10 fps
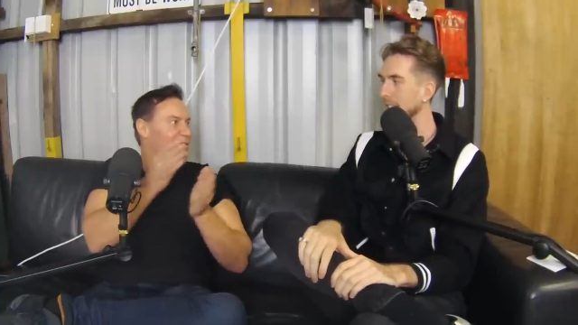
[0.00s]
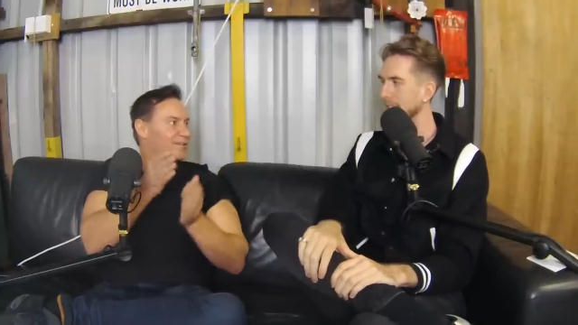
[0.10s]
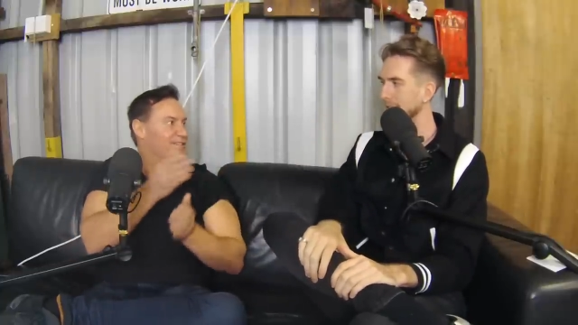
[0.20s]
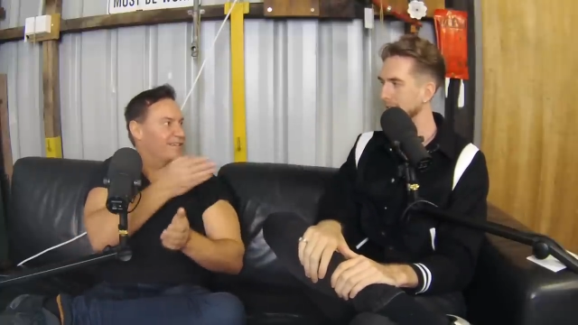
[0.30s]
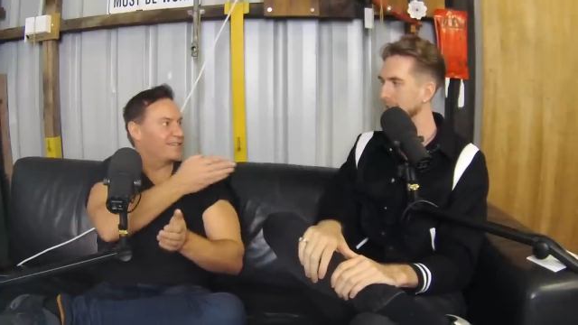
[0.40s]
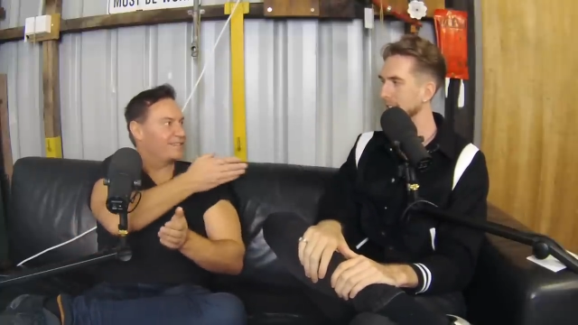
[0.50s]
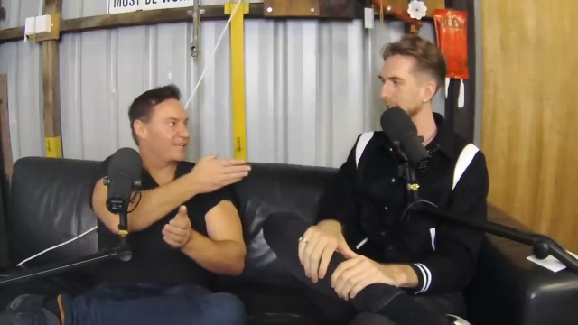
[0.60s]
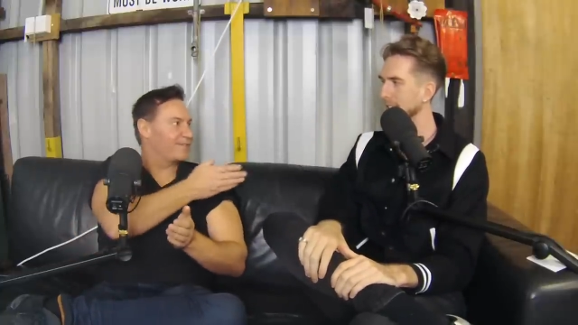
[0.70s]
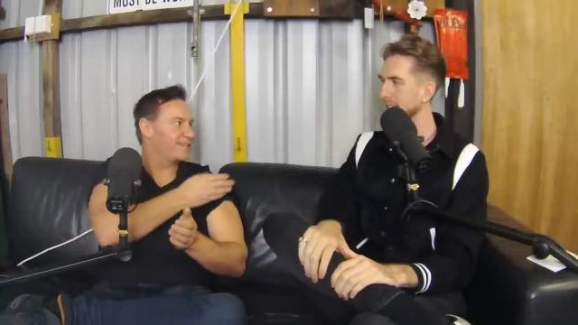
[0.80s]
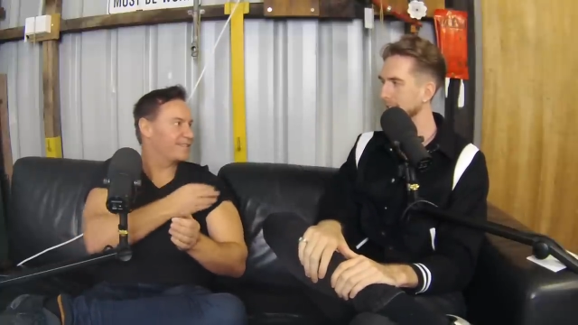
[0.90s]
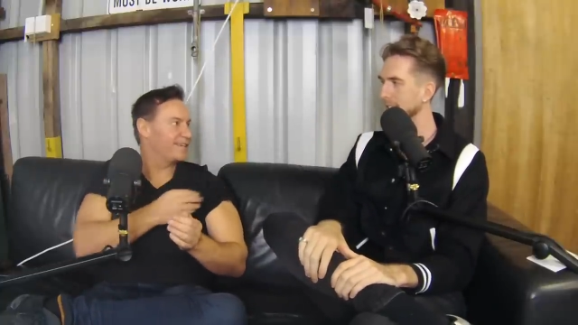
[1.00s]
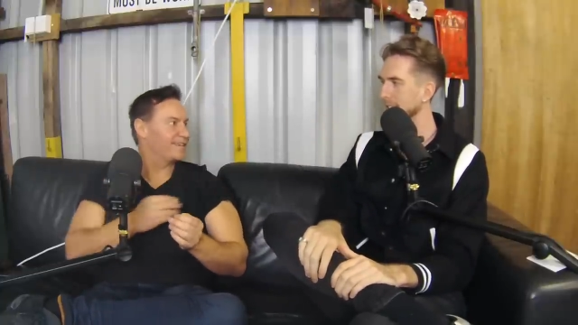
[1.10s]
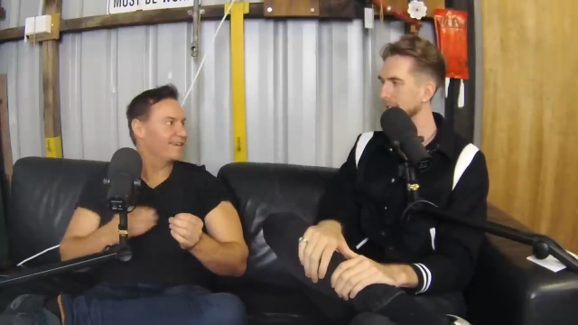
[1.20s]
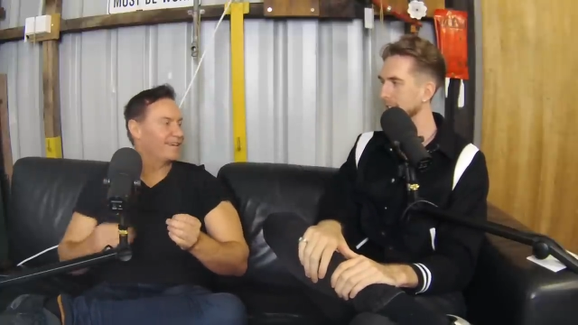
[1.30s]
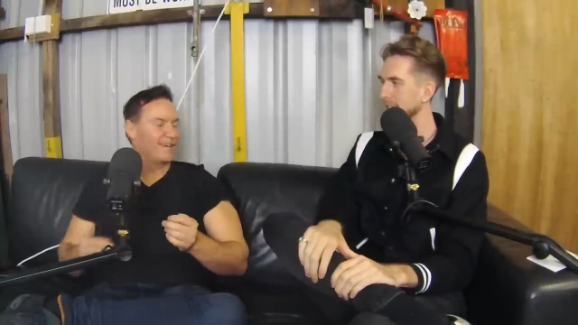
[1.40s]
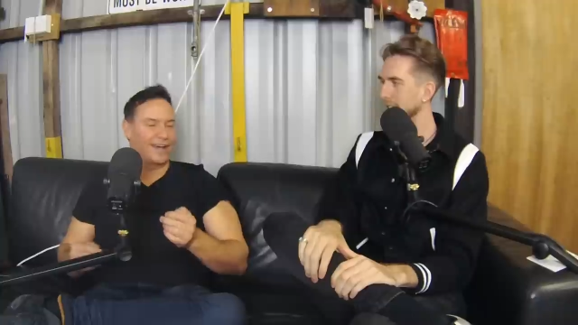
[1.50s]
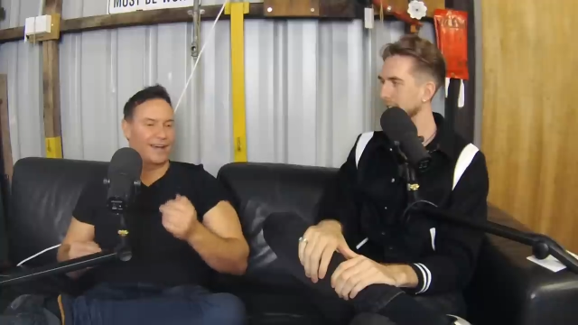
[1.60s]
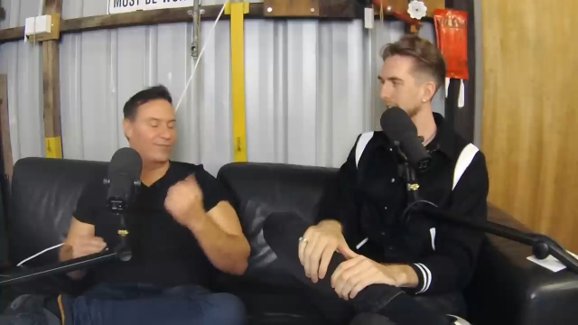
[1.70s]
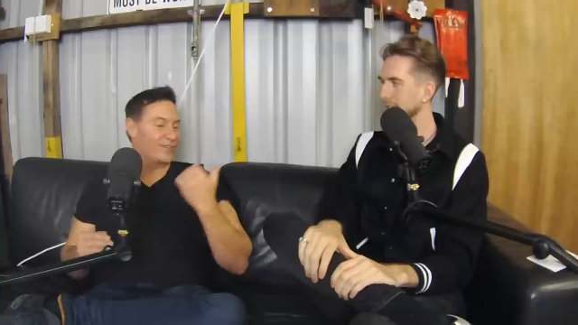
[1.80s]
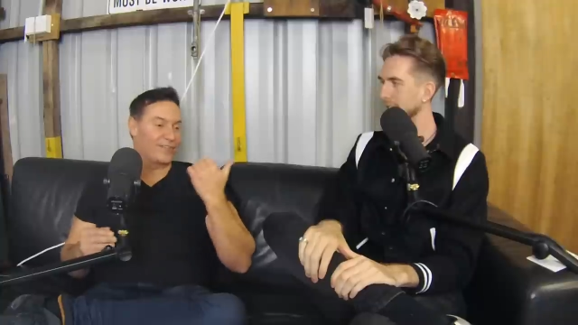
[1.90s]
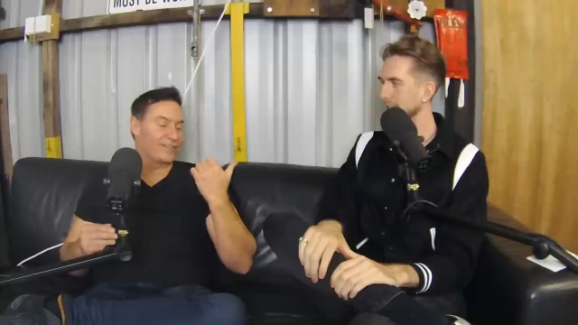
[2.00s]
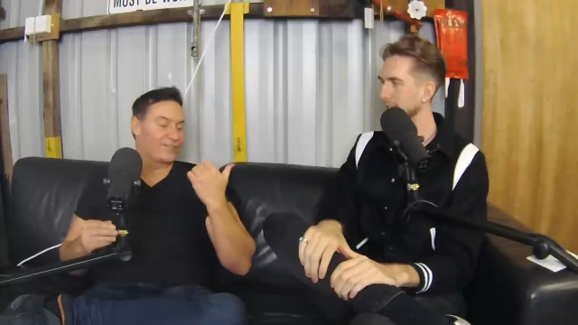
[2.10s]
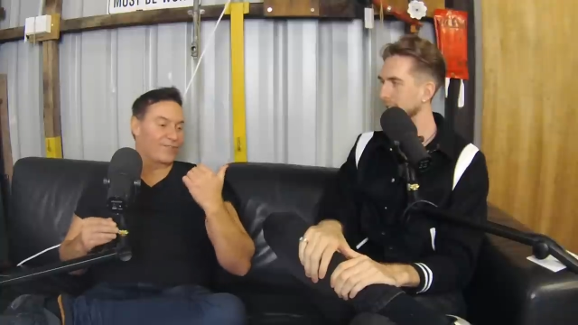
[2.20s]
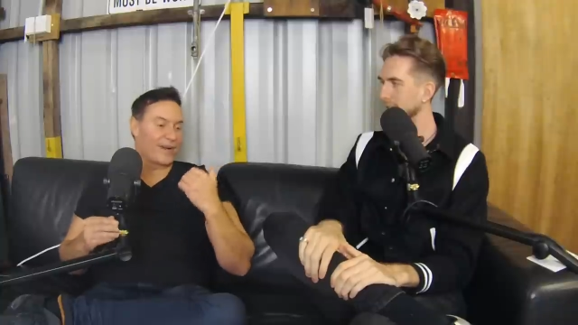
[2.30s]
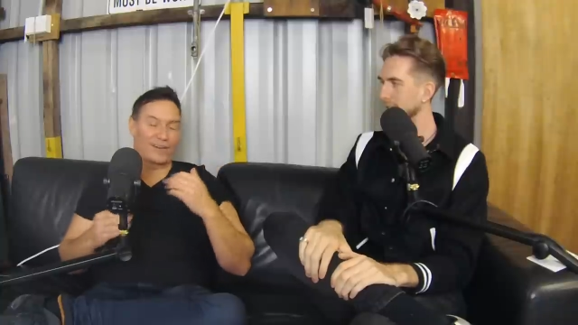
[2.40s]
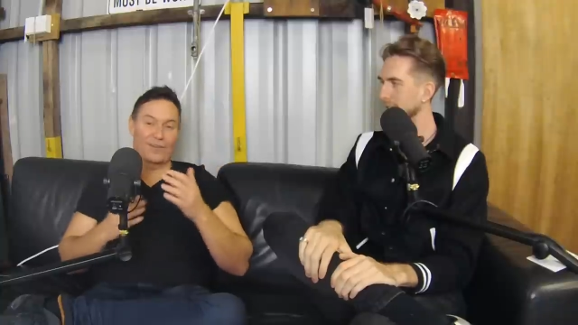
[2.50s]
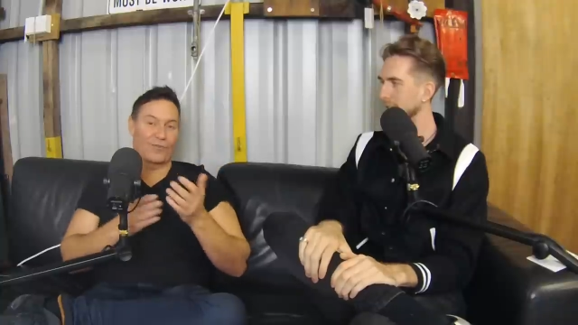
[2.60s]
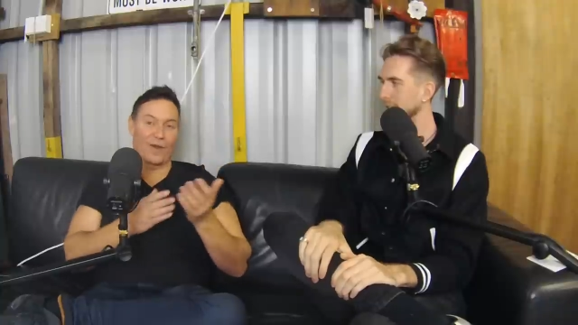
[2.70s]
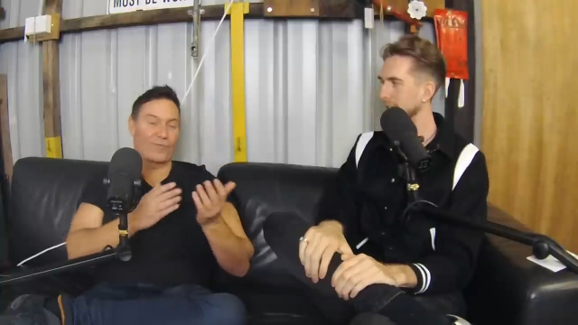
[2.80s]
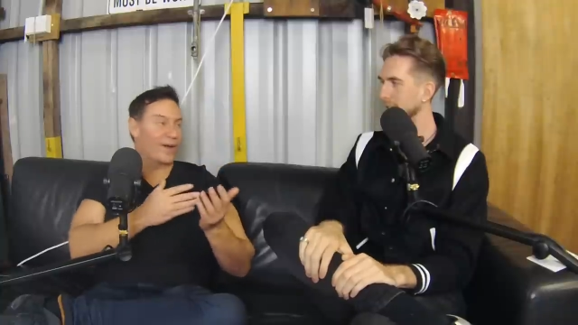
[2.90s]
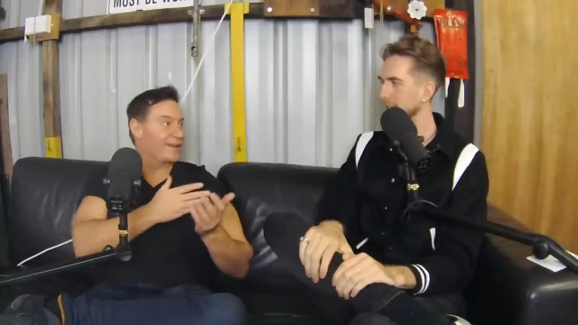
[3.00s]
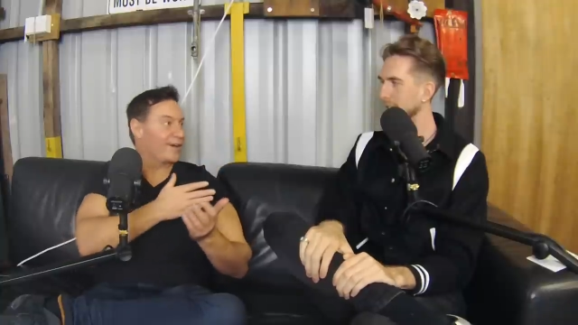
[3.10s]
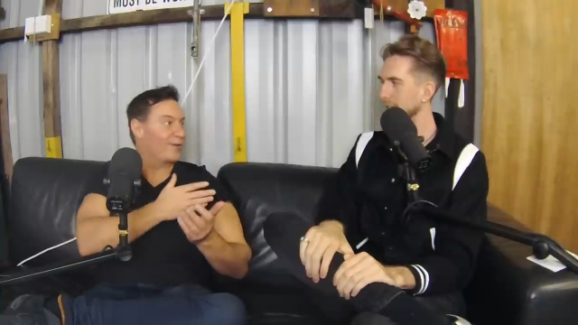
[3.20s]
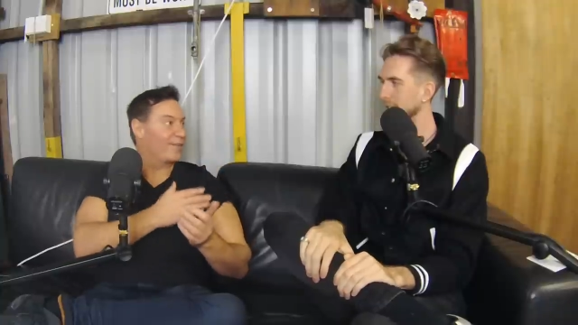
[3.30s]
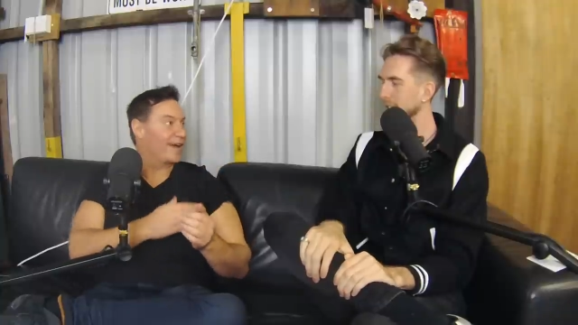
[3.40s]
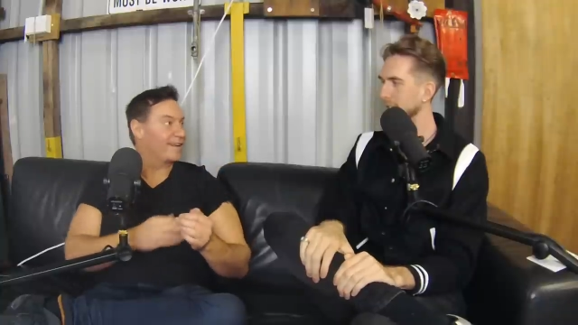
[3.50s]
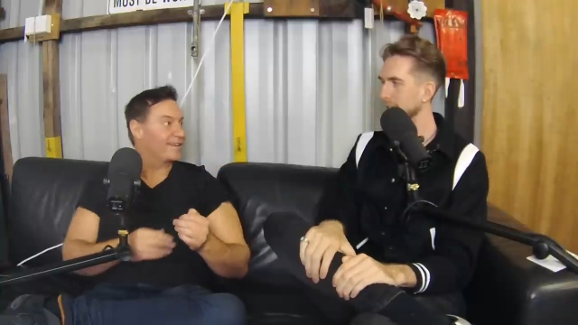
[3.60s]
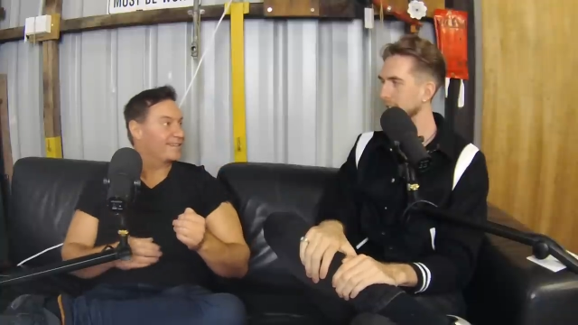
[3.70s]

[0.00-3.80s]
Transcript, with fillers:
Speaker 1: go into exactly what you said, uh, which I think is great and a great way to go about it.